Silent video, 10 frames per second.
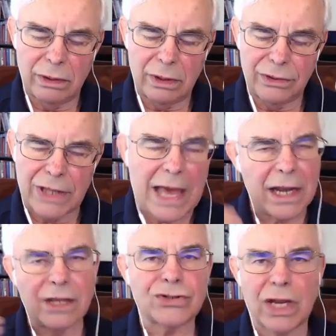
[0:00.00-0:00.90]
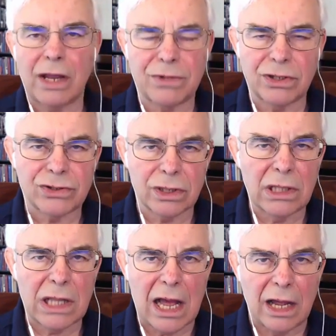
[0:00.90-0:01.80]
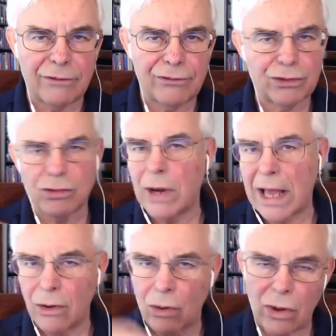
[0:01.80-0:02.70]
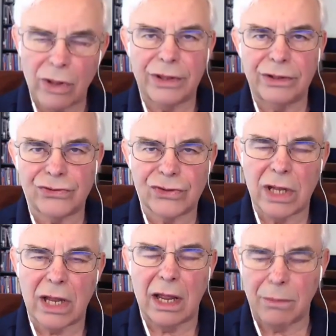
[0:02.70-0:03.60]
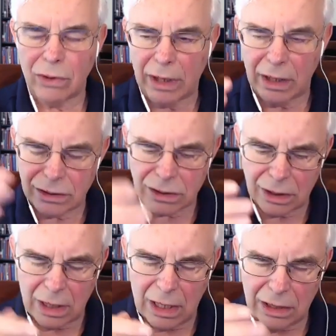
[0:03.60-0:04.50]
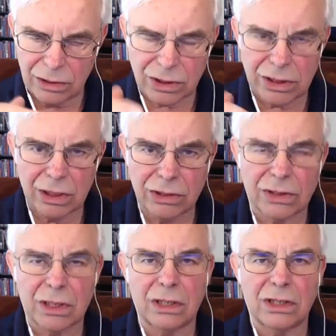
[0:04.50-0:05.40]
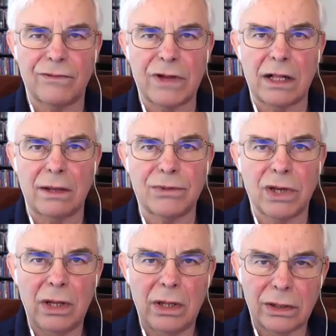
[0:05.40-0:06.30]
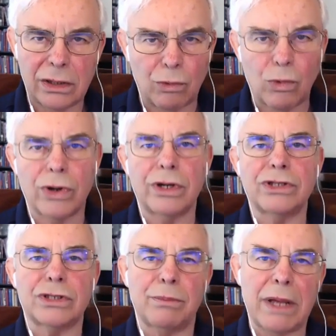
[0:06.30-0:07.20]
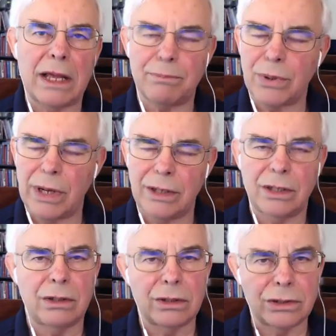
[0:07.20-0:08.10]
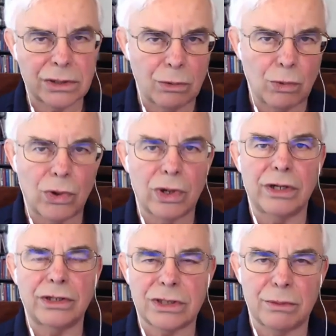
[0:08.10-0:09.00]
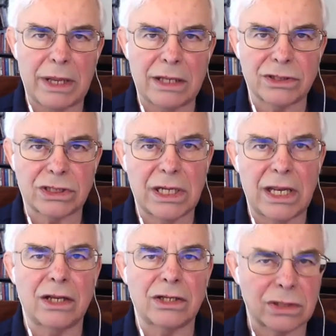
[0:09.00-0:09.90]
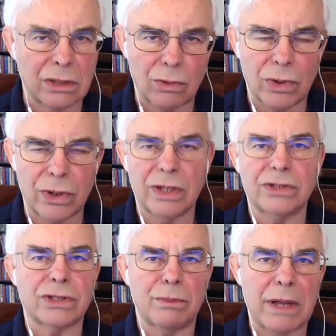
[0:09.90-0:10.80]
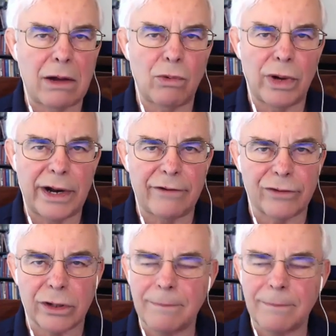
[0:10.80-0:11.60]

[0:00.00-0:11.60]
That has kept us alive throughout all this time, okay? It's an instincts that developed, that warned us about predators, that warned us about snakes, that warned us about whatever.